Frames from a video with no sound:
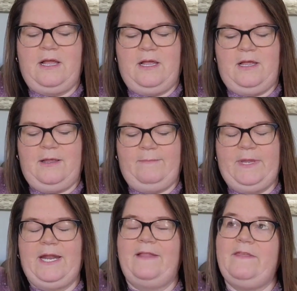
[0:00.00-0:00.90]
Um,
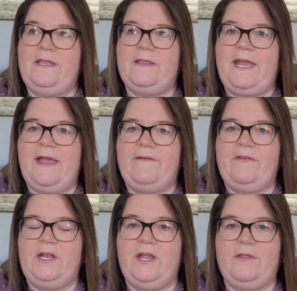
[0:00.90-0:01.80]
and I think they have
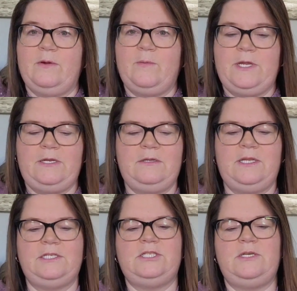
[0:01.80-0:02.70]
another one
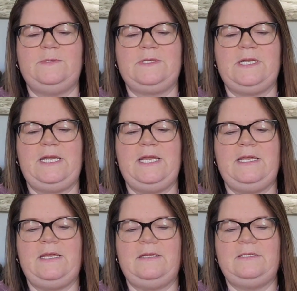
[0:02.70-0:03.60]
that she was going to
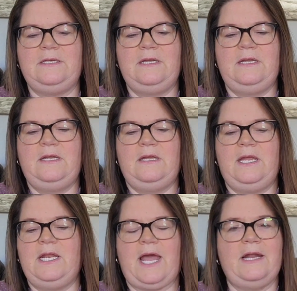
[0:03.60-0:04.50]
get.
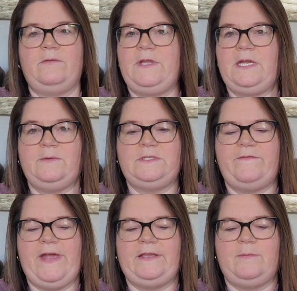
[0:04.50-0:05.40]
And I don't think it was
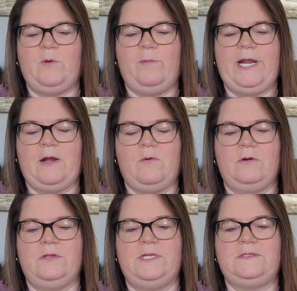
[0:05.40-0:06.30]
available when I
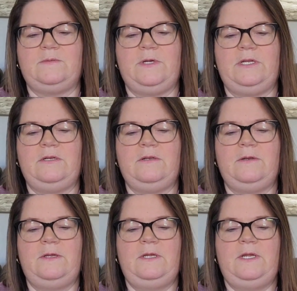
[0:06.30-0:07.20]
ordered this one.
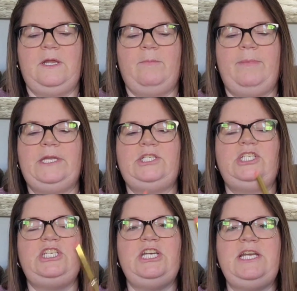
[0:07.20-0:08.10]
But
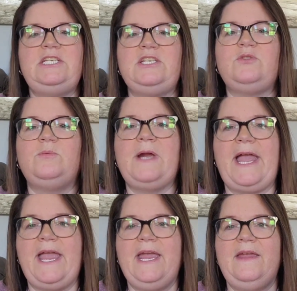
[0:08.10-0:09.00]
she just
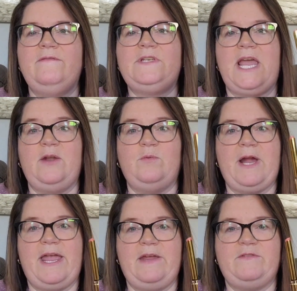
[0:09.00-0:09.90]
raved and
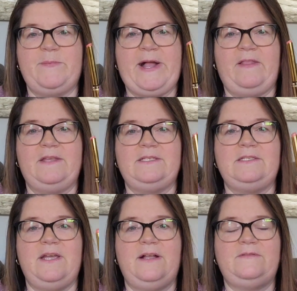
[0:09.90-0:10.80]
raved about this
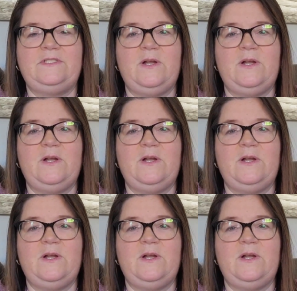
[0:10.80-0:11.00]
stuff.